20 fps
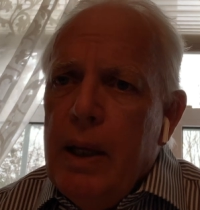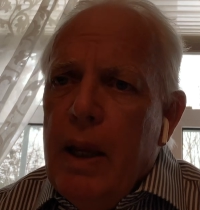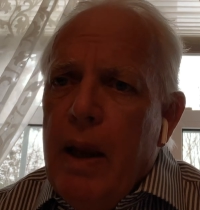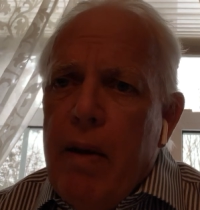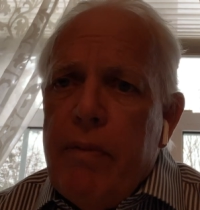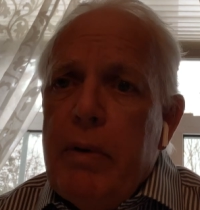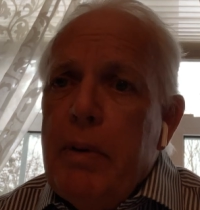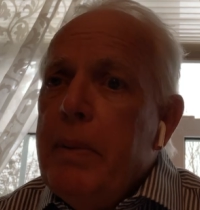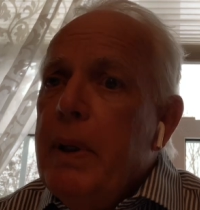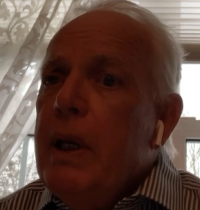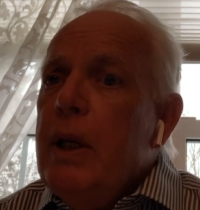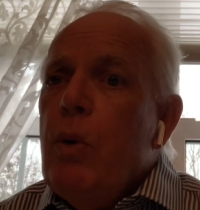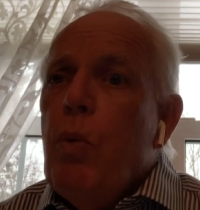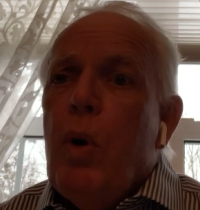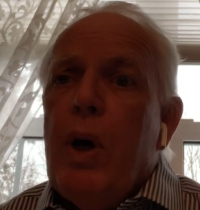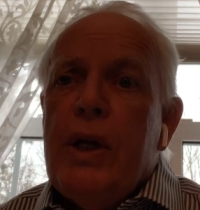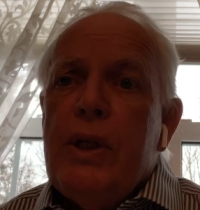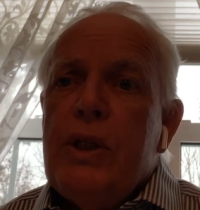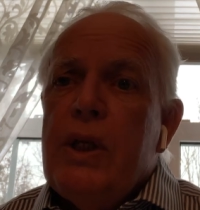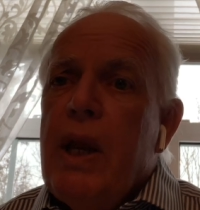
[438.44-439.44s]
Everybody
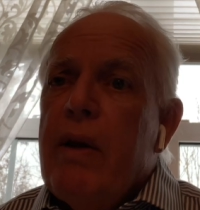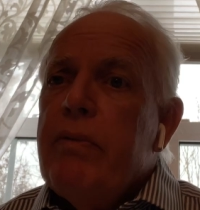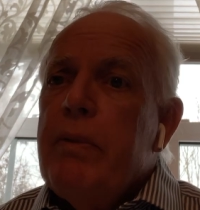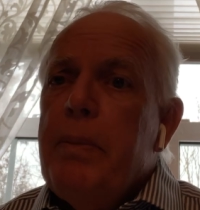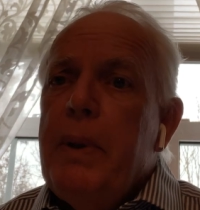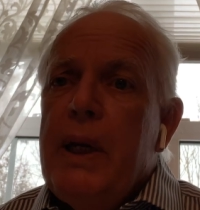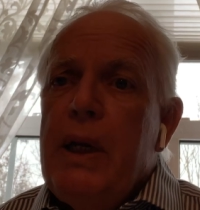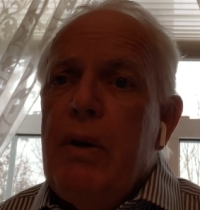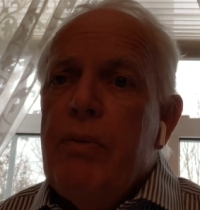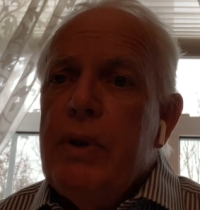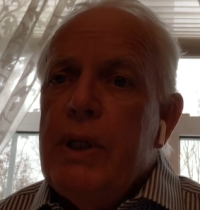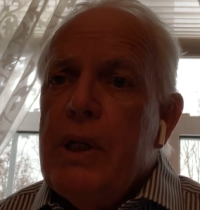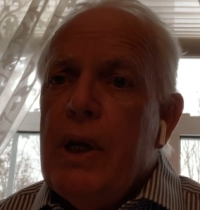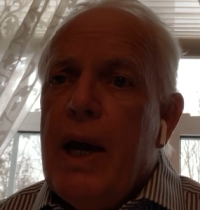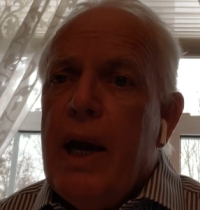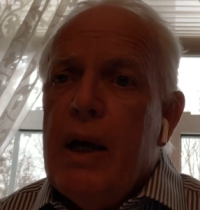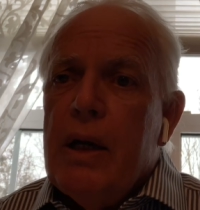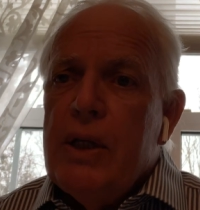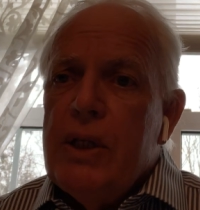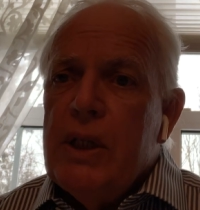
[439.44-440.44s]
wants everybody
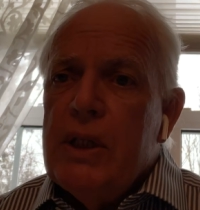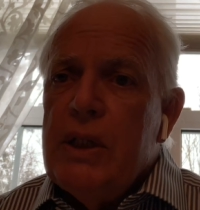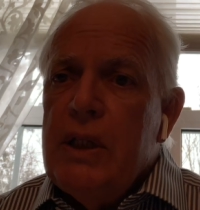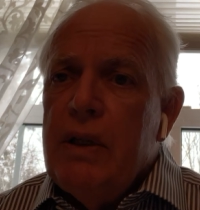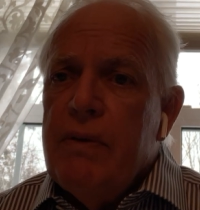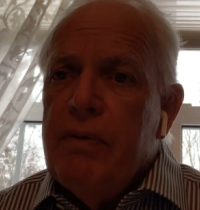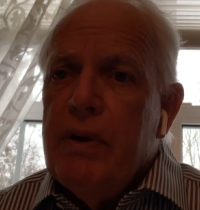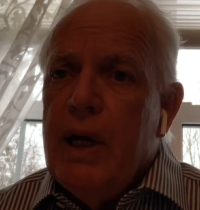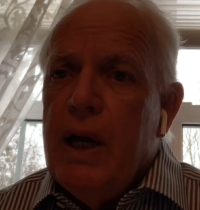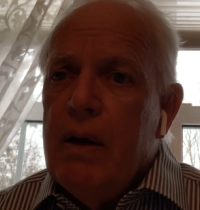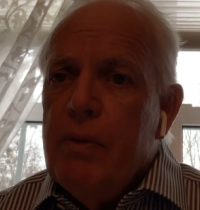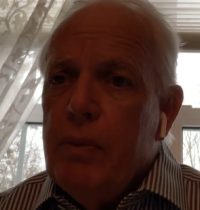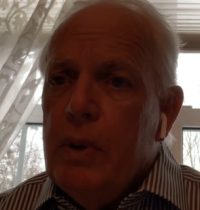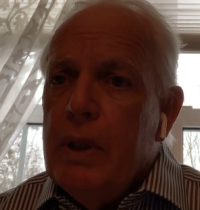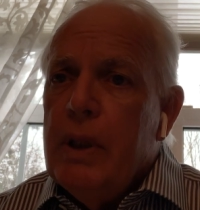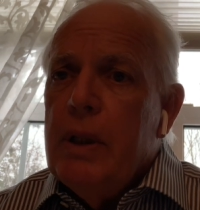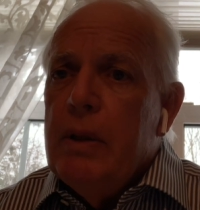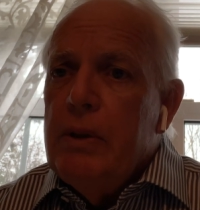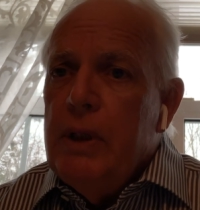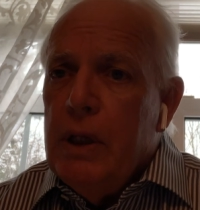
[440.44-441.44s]
retired at 65.
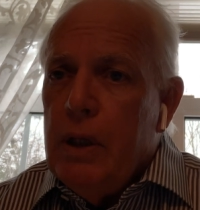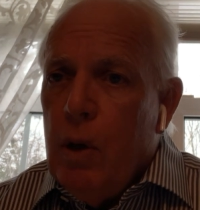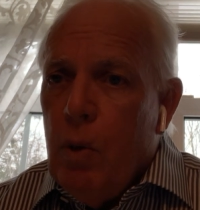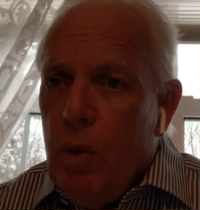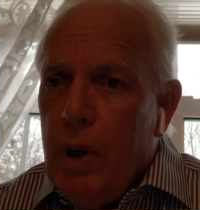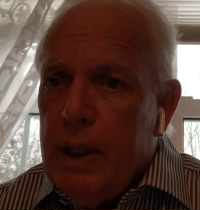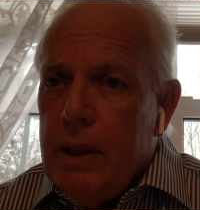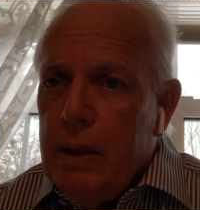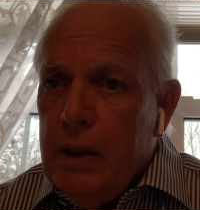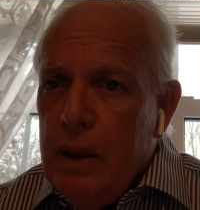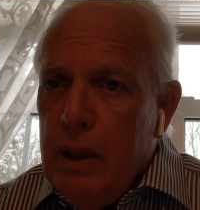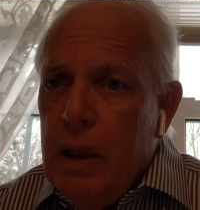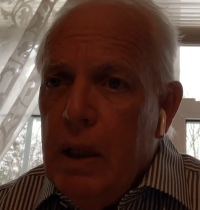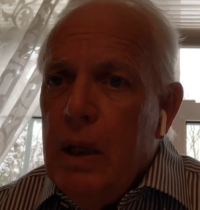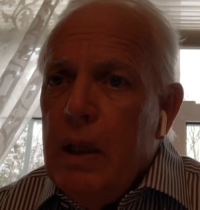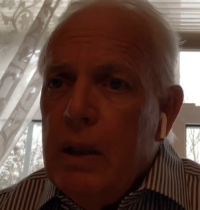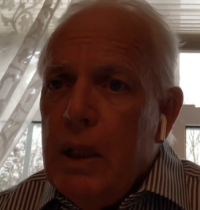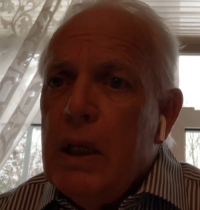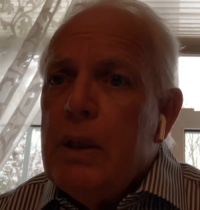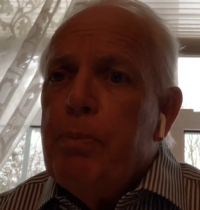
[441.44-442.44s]
Well, you know what?
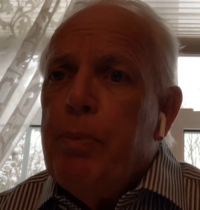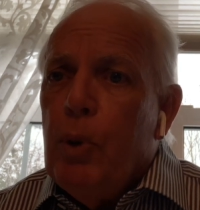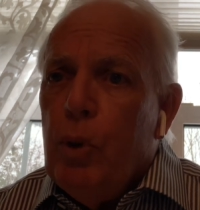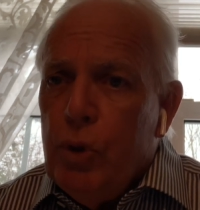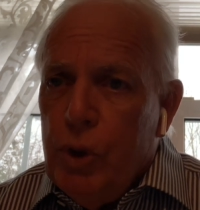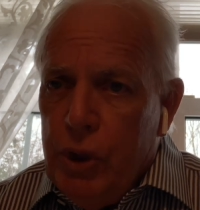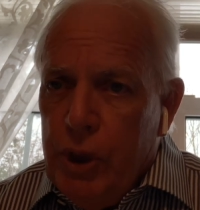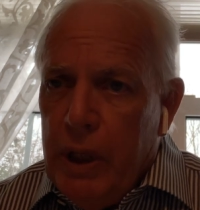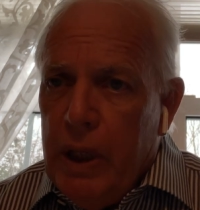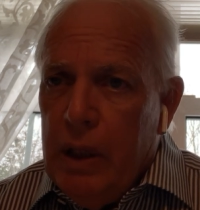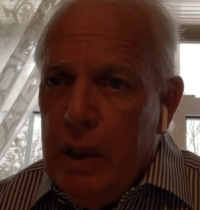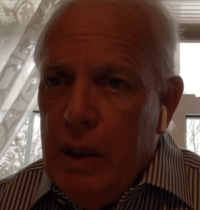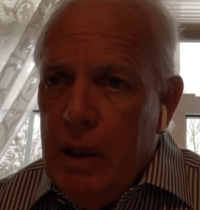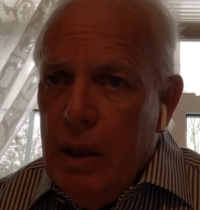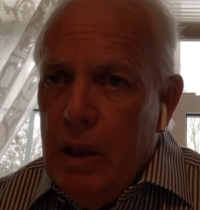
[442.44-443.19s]
That's bullshit.